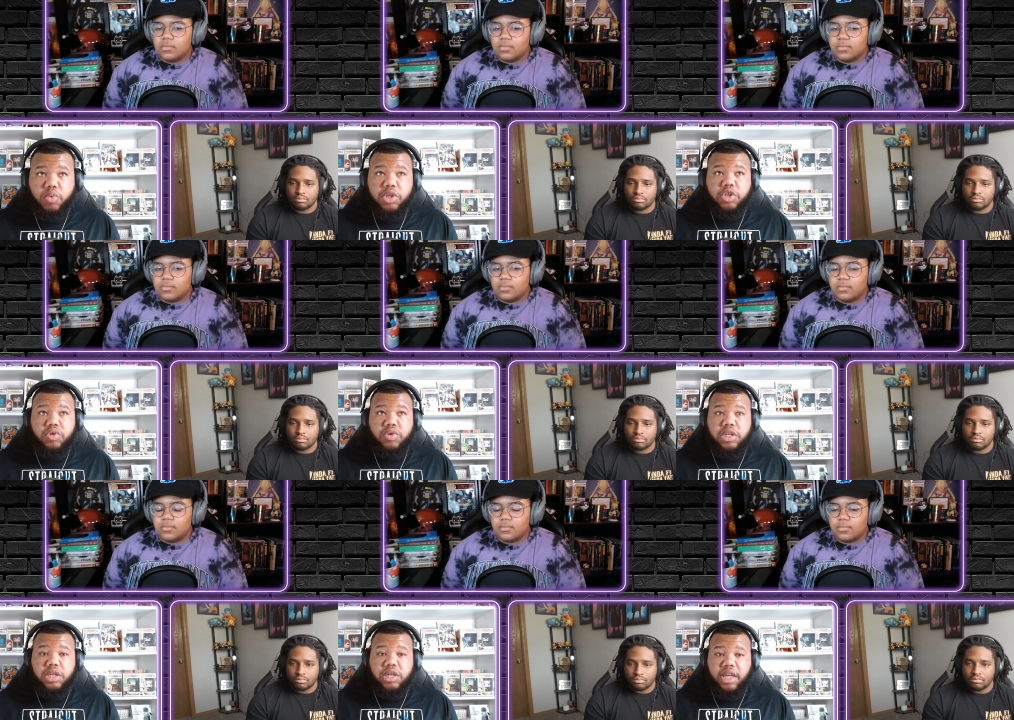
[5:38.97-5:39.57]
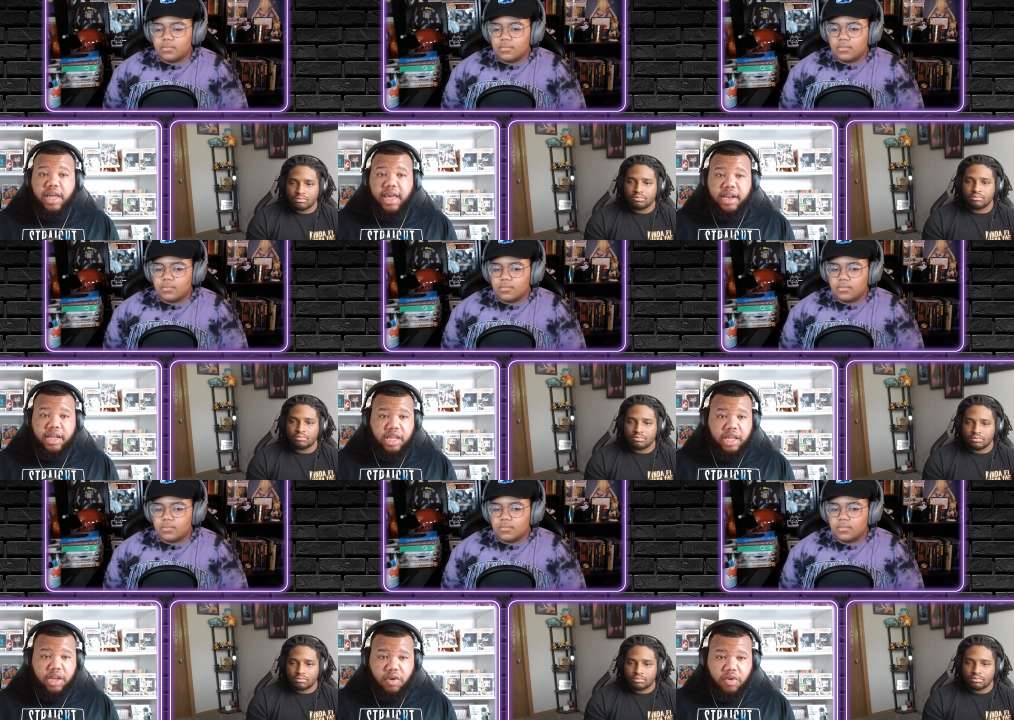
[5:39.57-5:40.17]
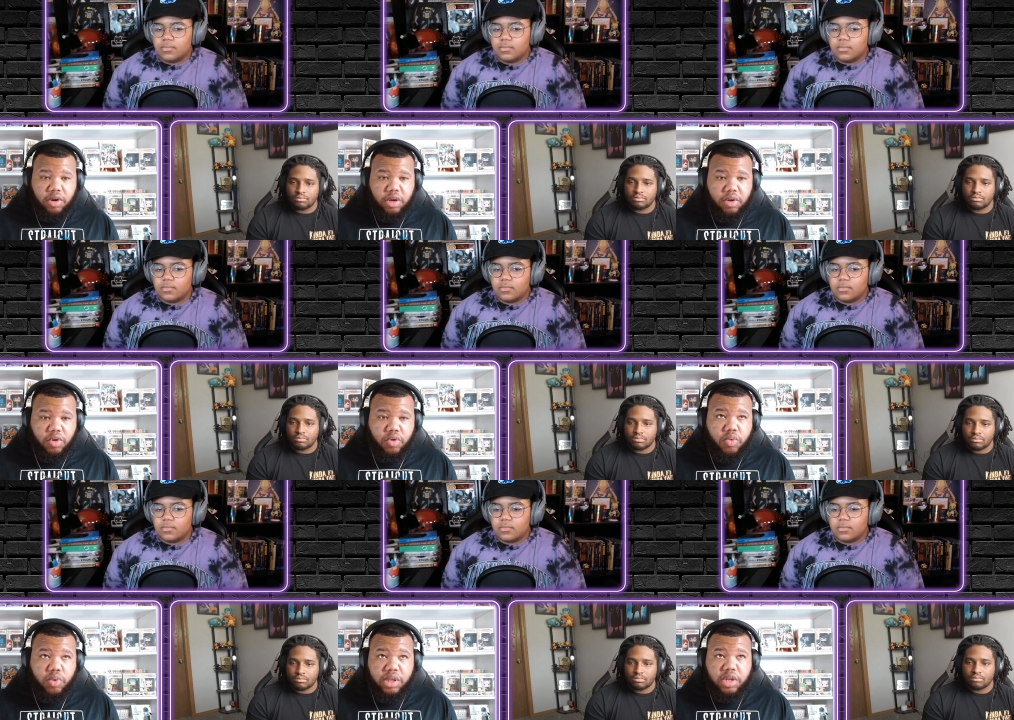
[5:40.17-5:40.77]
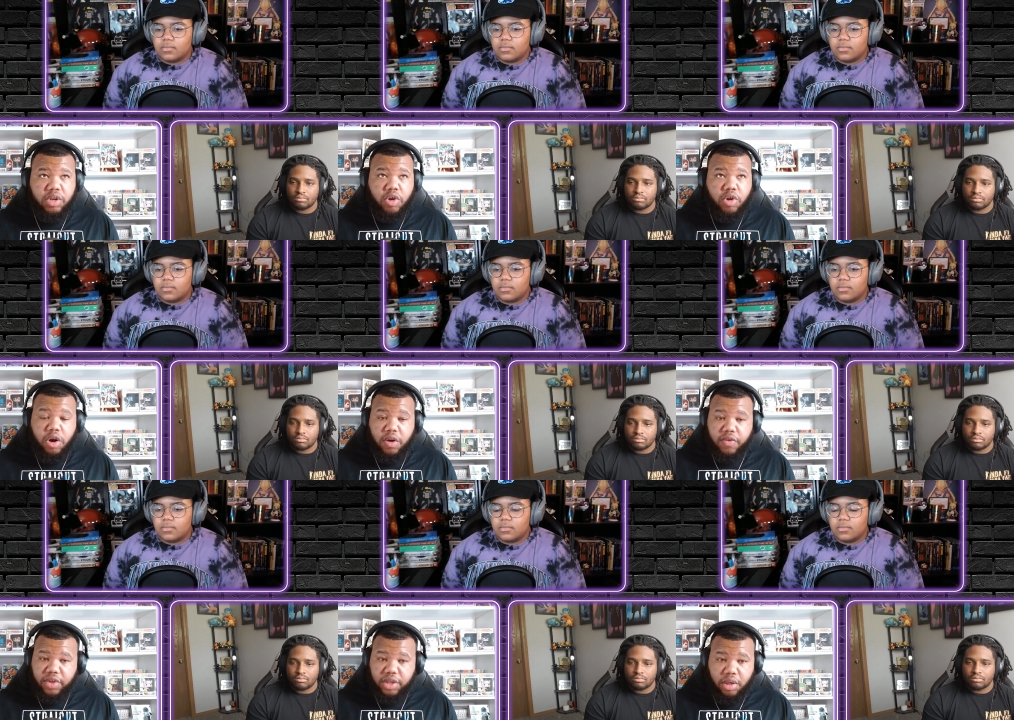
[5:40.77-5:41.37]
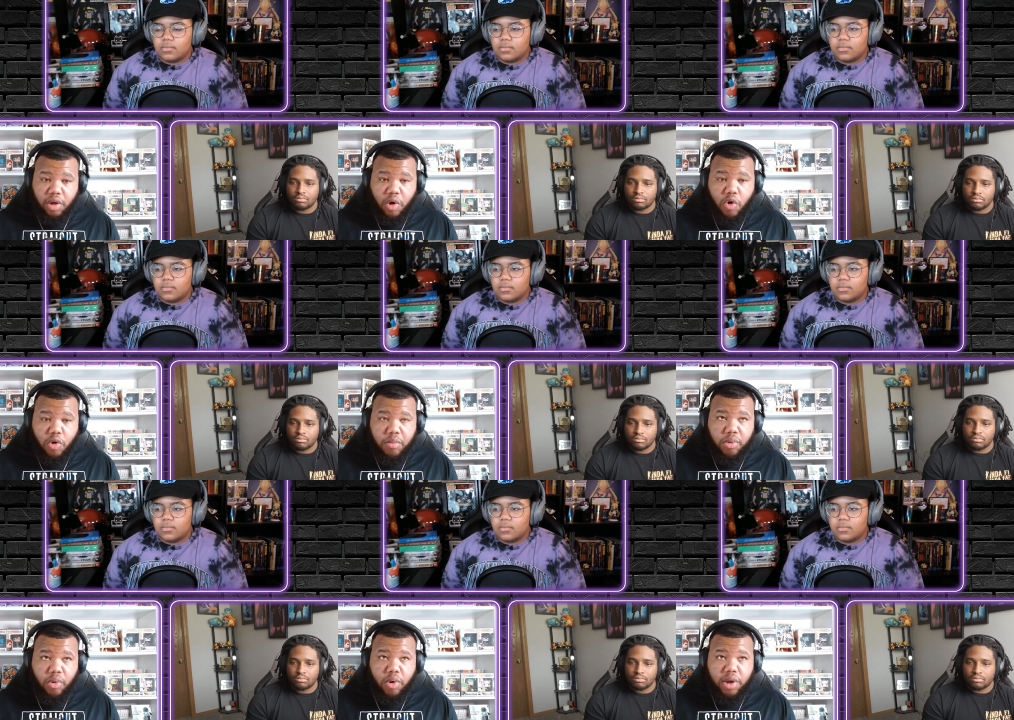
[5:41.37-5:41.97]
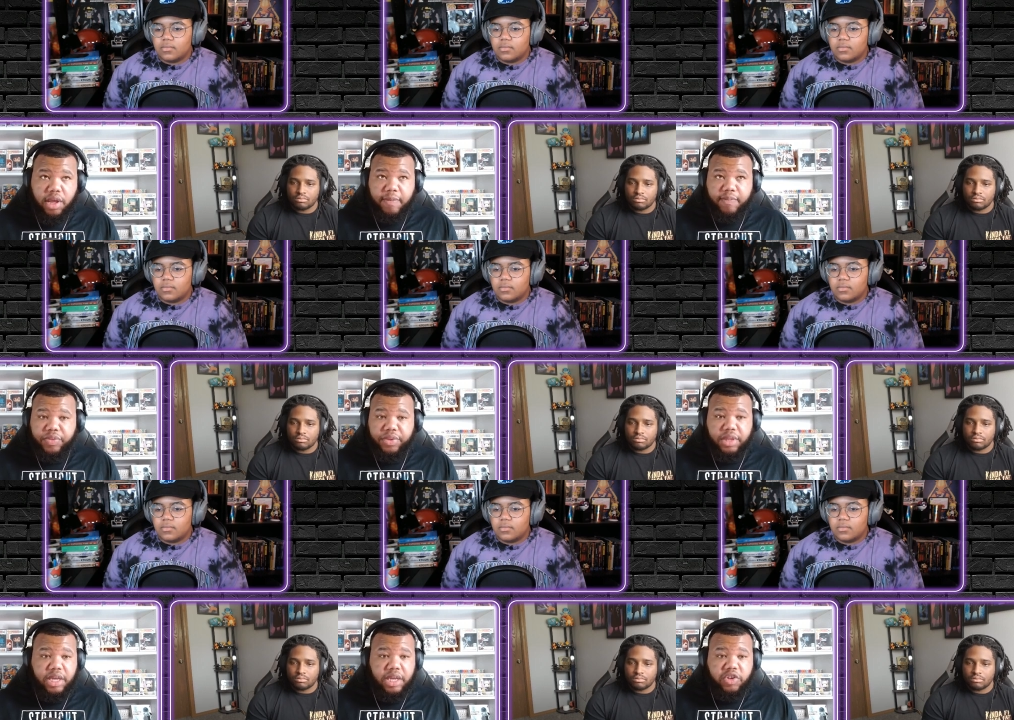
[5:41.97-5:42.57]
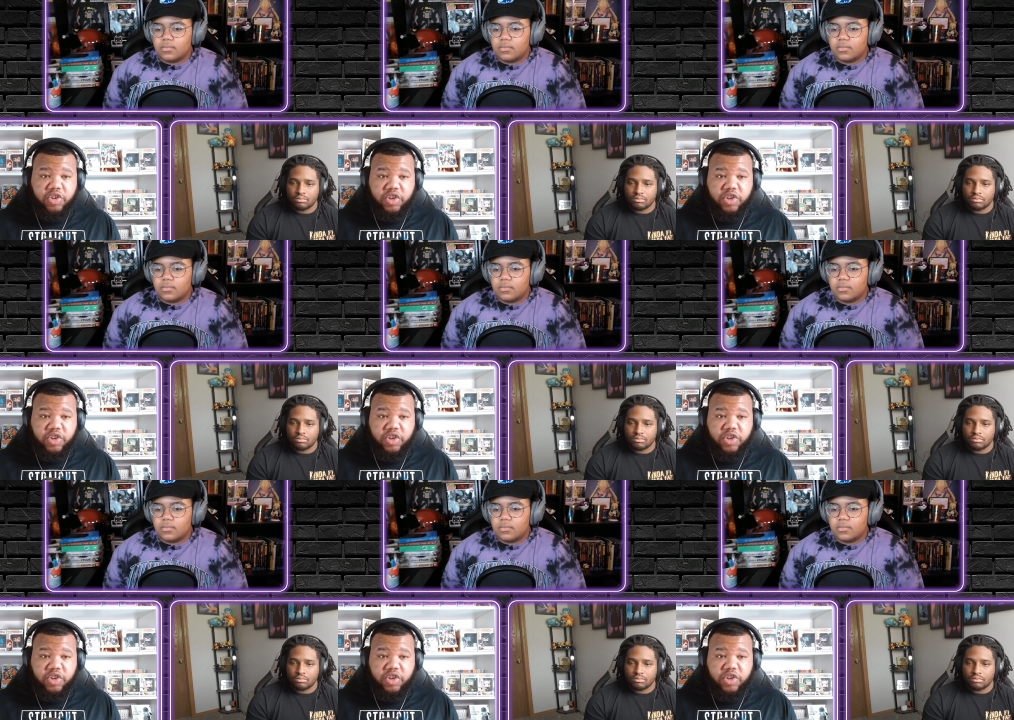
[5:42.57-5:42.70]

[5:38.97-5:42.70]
Speaker 1: when you look at Akira, who was the daughter of his homeboy in